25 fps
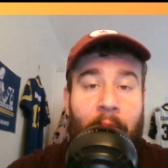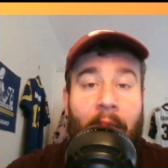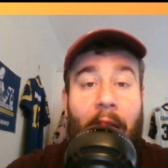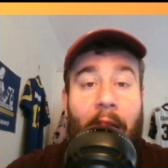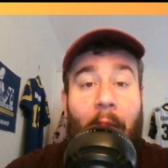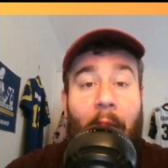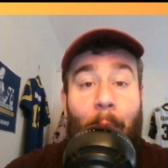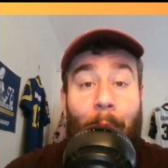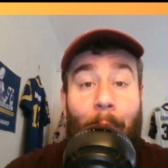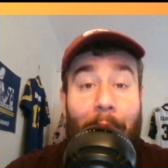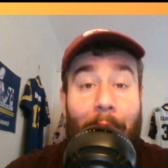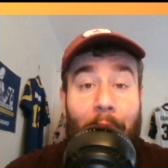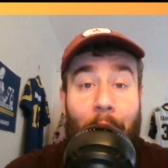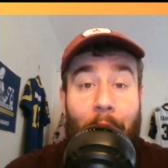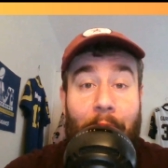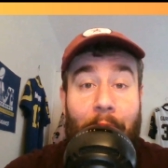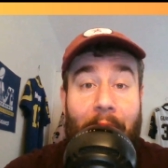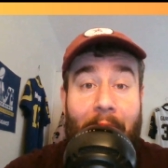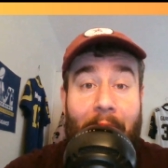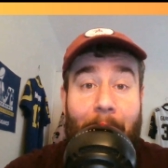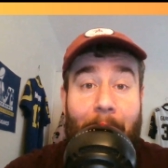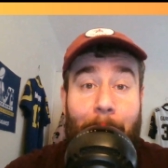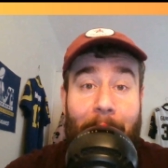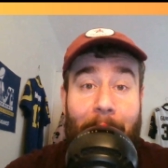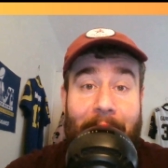And while you're
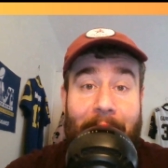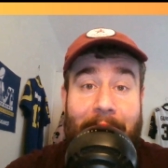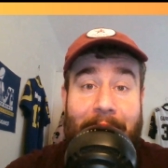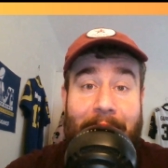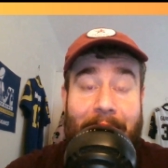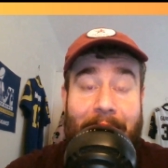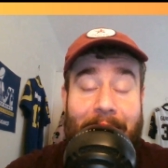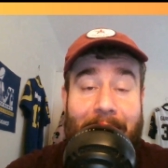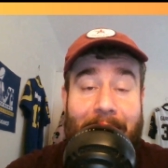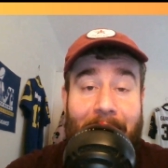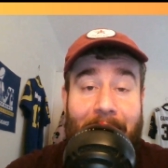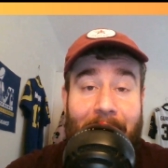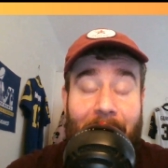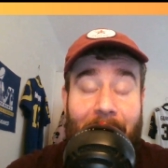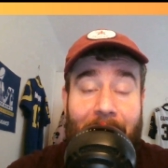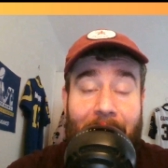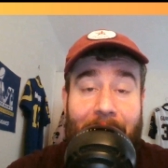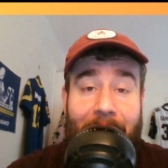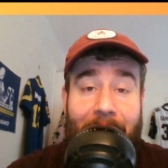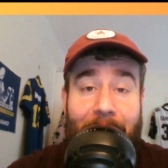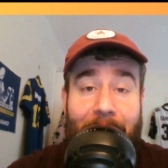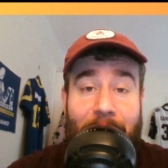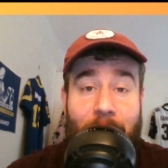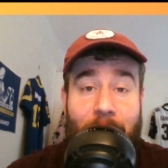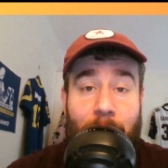there, please consider
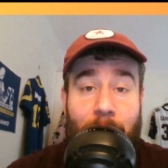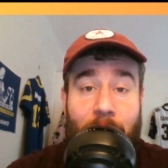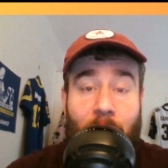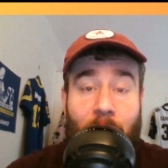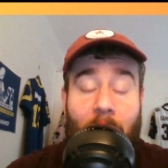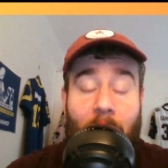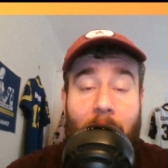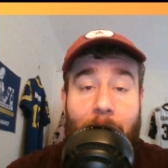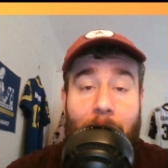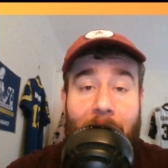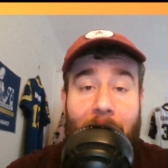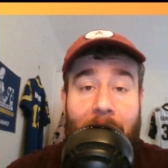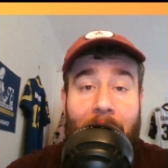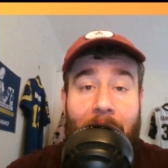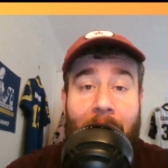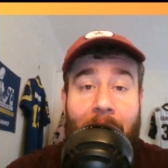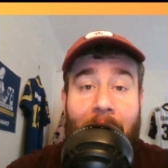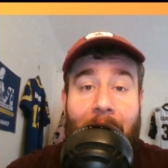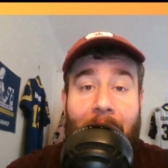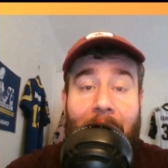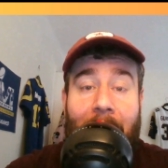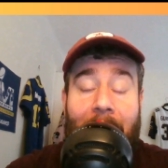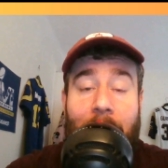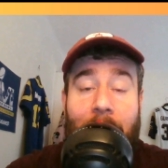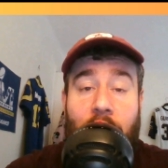liking and subscribing
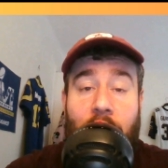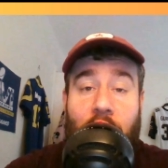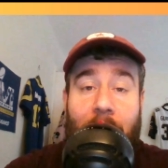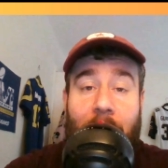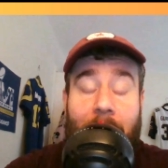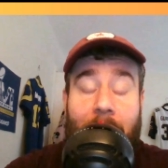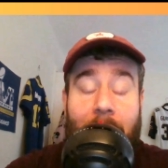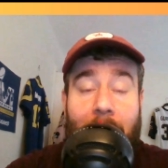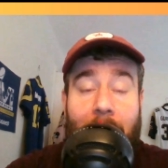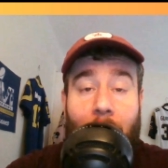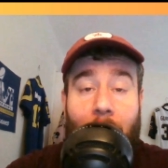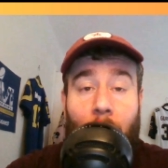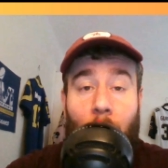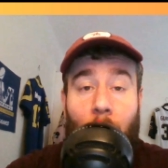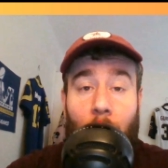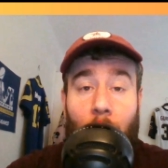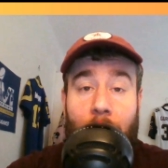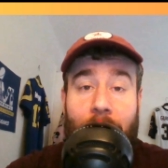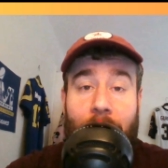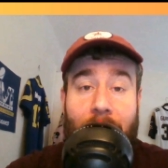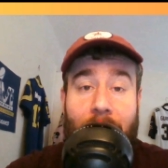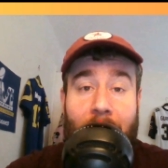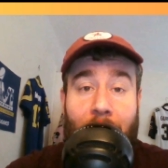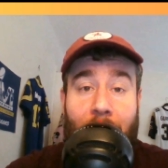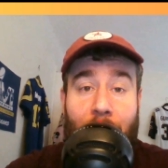and checking out all of
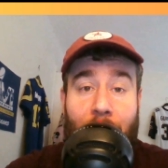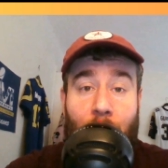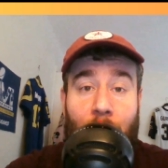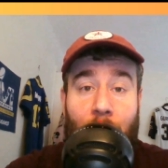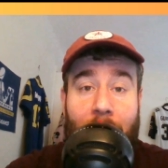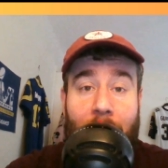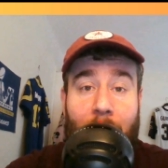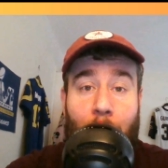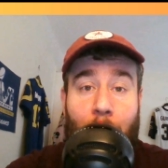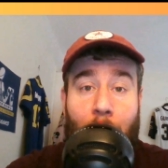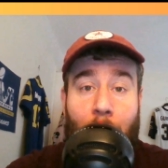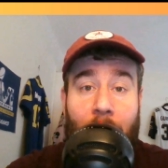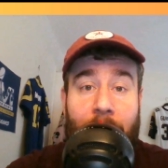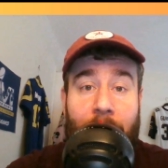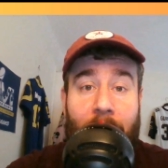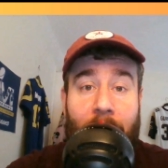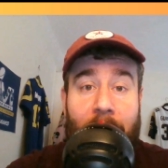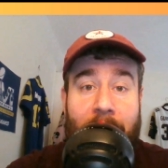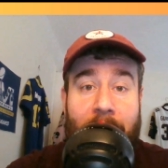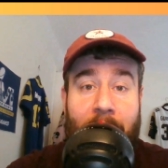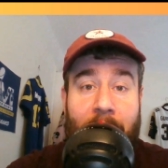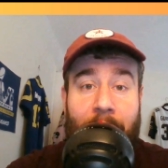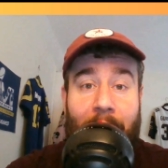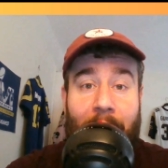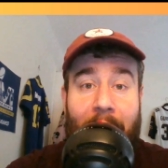the other rookie
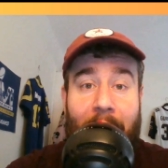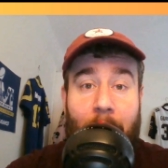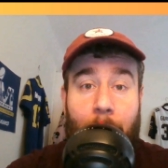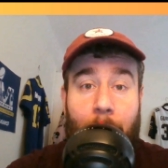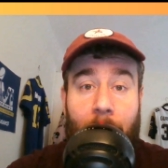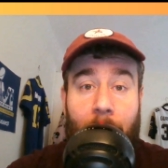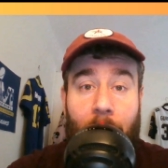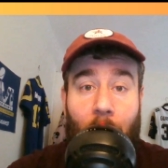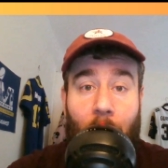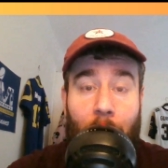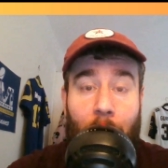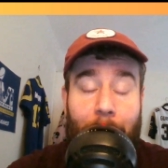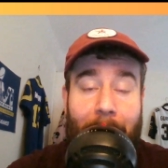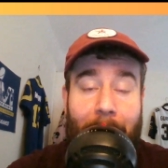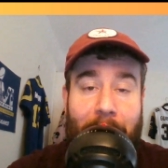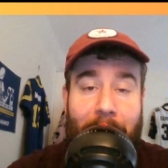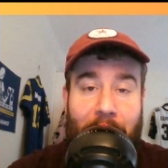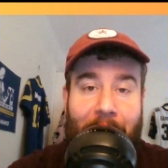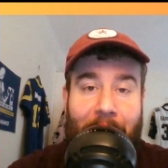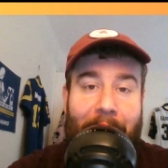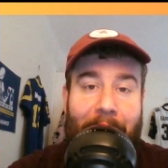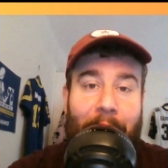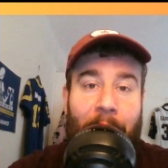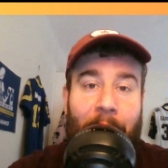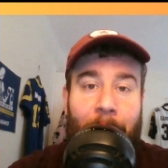profiles available on my
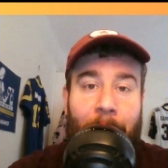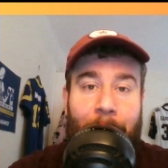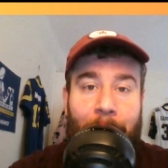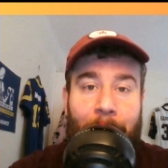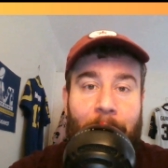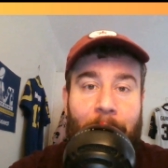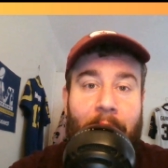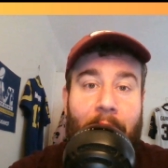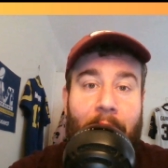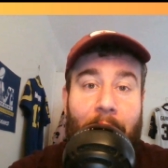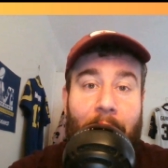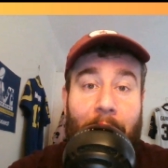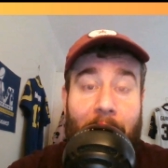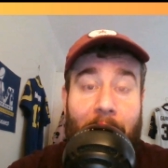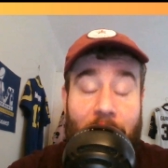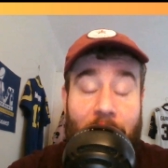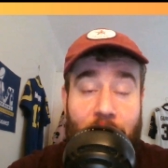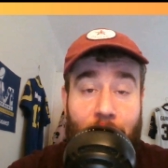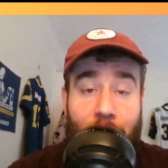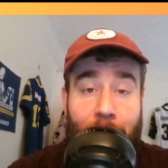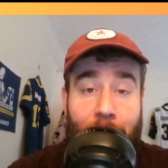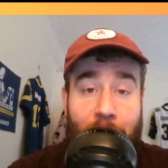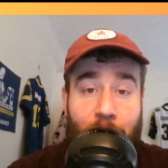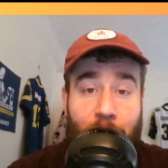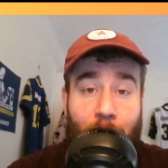channel. Thanks so
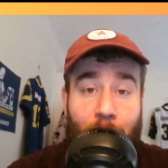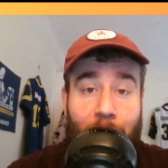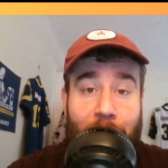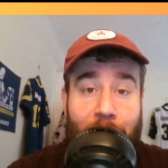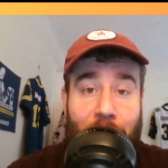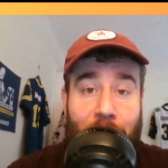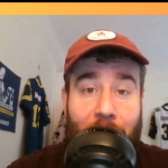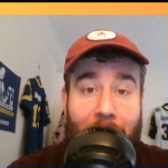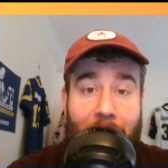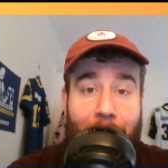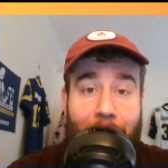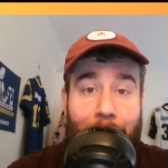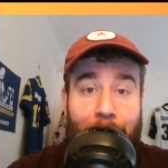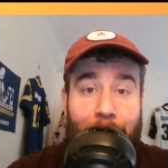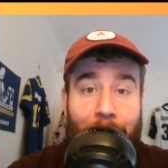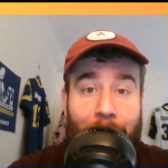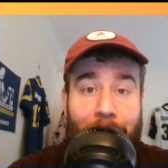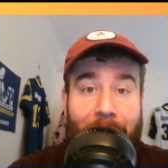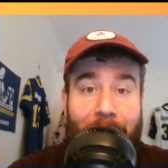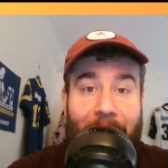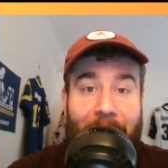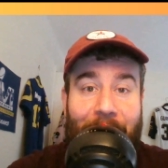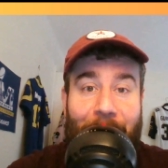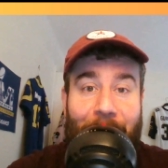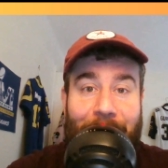much for watching,
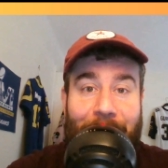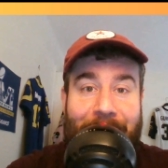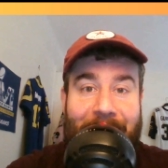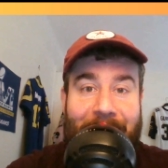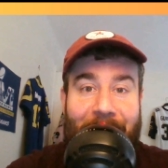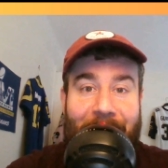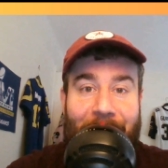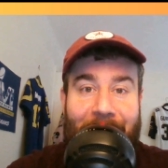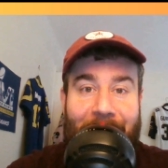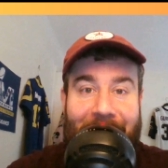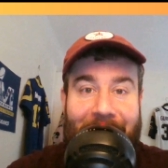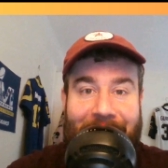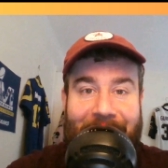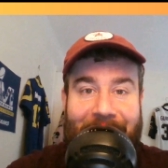and I'll see you next